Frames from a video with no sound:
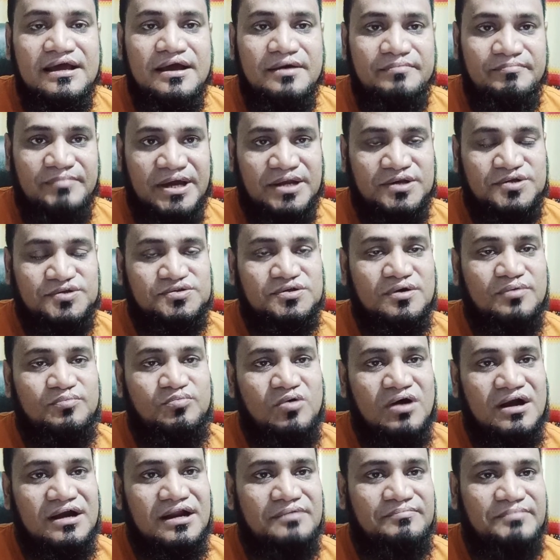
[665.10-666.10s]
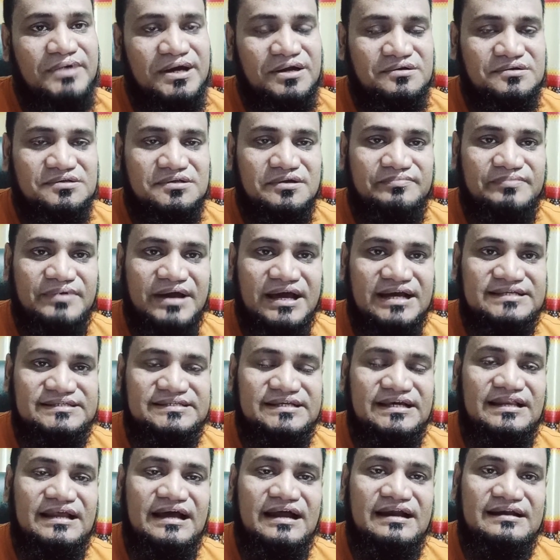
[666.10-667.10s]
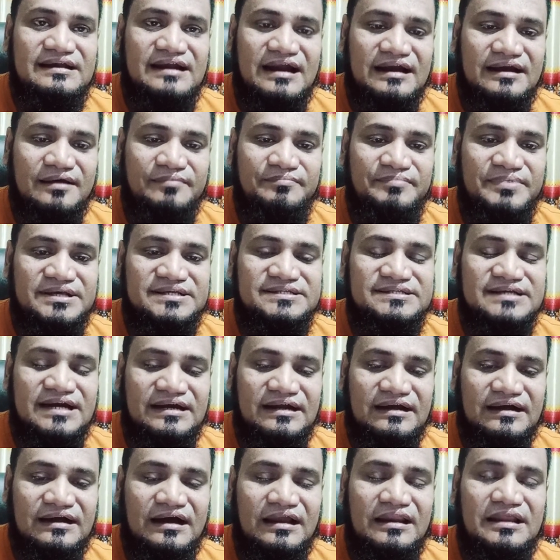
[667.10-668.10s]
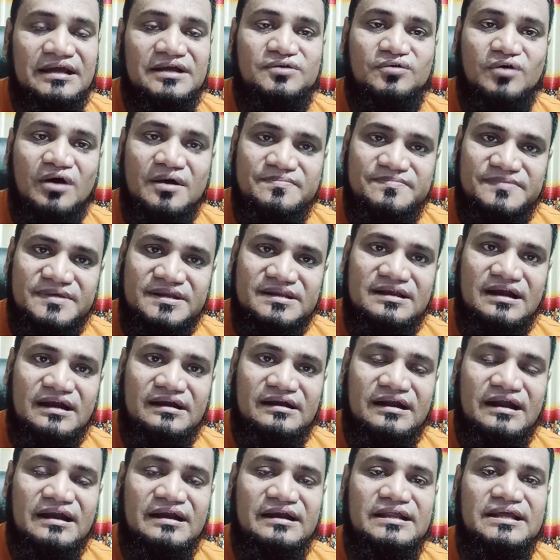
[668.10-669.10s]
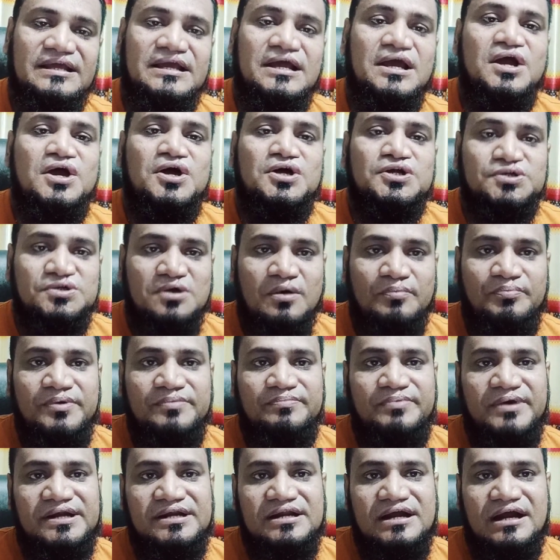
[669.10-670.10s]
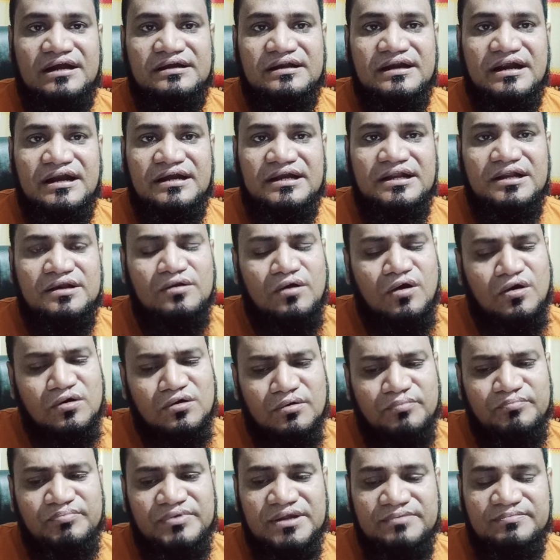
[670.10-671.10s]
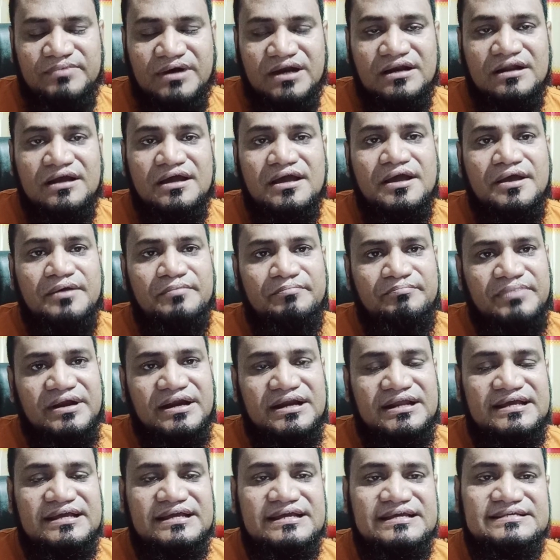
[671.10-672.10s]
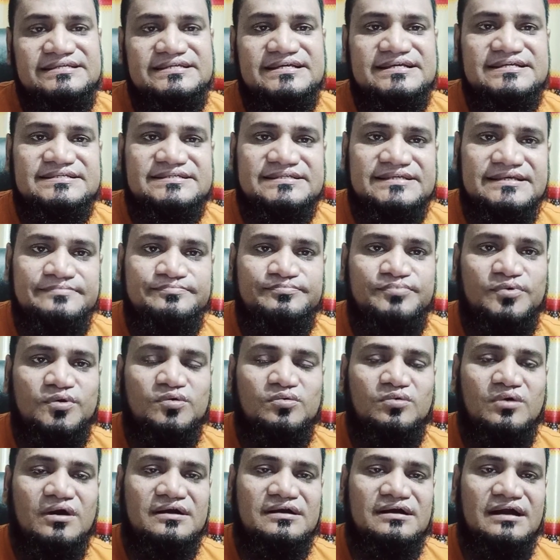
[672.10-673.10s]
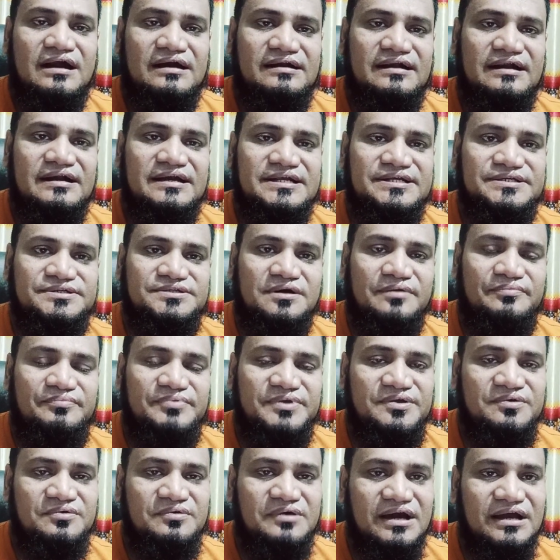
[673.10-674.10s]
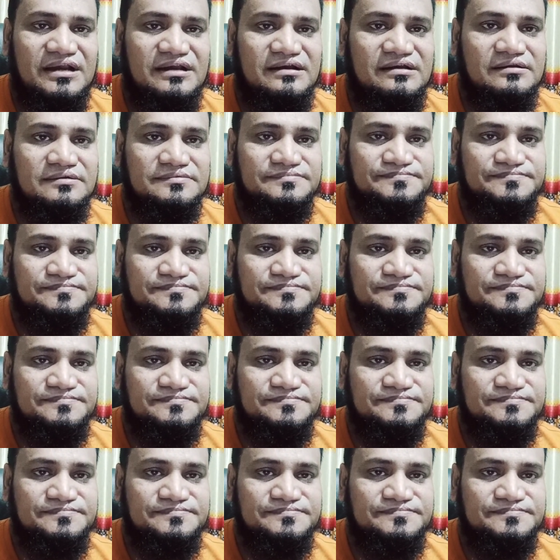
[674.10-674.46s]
Microsoft Word and Microsoft Excel, and database data collect, website data entry, Shopify data entry. Lot of demand, very easy and simple word data entry job. You can